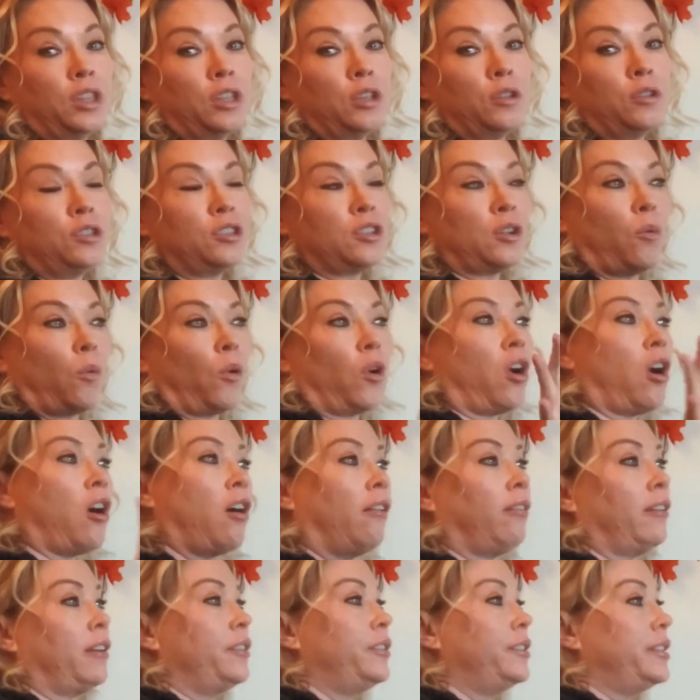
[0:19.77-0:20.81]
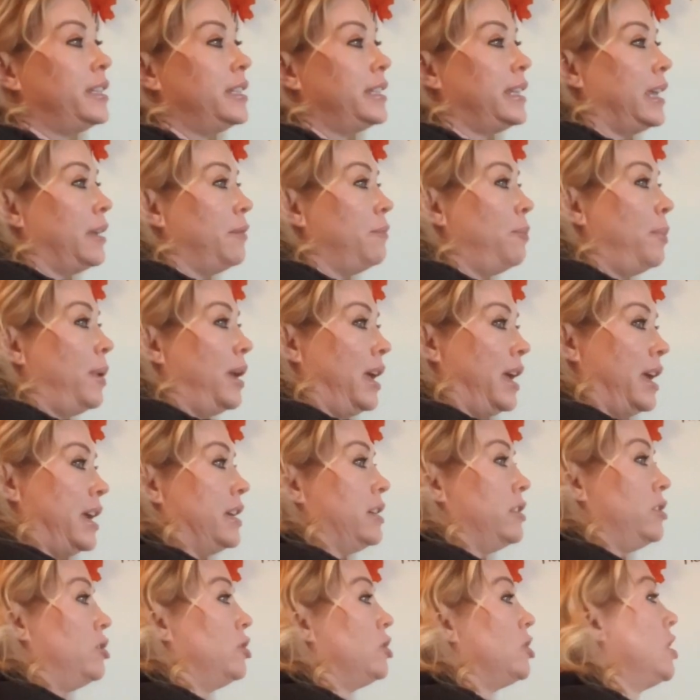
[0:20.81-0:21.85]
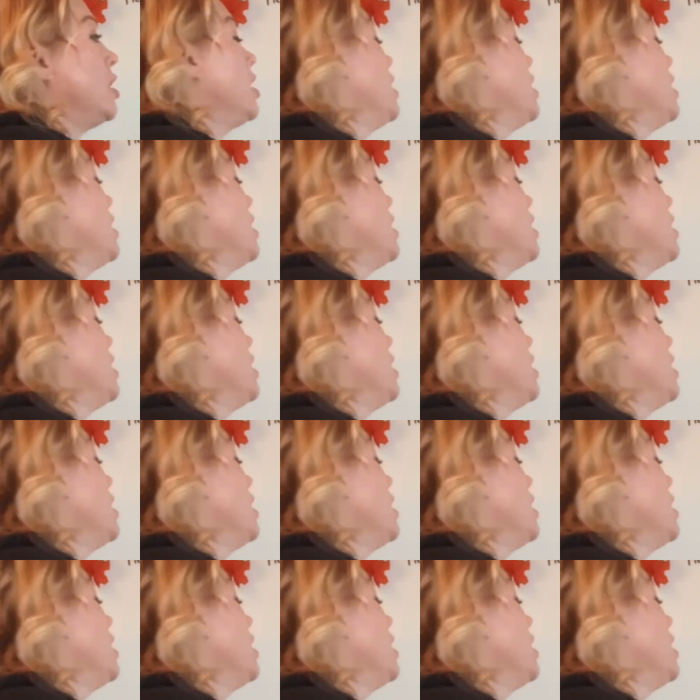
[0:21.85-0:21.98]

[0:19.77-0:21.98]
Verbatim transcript: you so we're all on the same page.